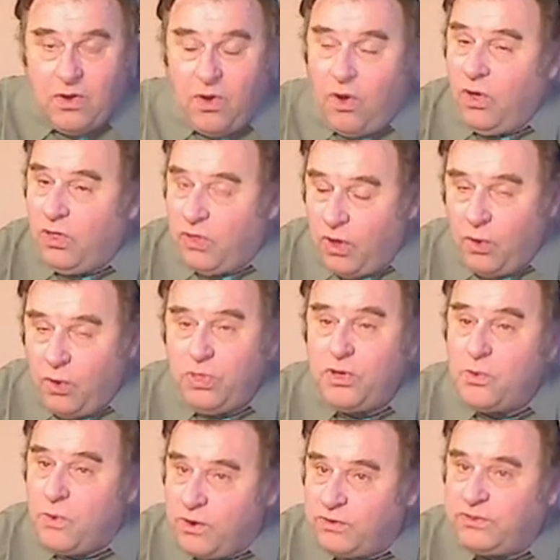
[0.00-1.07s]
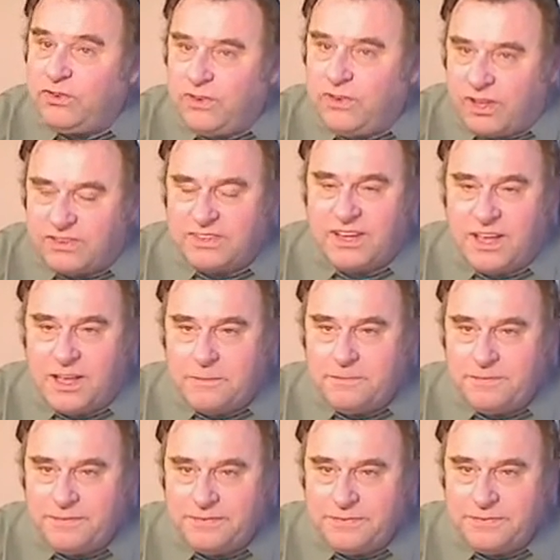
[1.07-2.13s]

although the worst is yet to come,